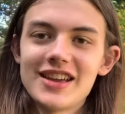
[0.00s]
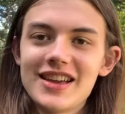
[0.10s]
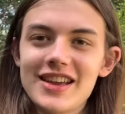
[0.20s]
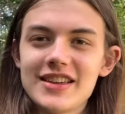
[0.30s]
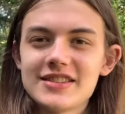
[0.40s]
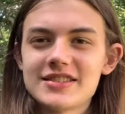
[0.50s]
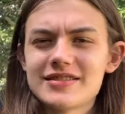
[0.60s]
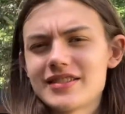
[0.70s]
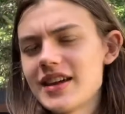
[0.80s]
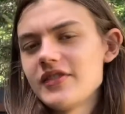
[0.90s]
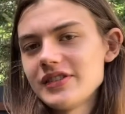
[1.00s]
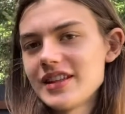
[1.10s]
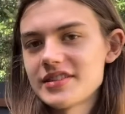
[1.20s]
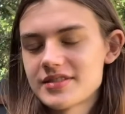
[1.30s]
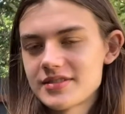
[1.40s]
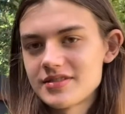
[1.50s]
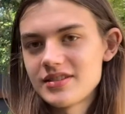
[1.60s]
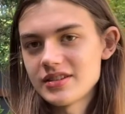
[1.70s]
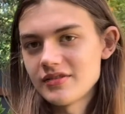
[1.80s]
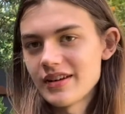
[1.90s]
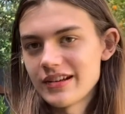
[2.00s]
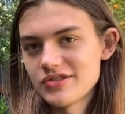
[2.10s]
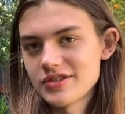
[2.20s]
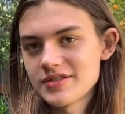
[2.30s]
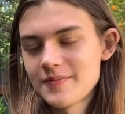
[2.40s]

is give it less disadvantages.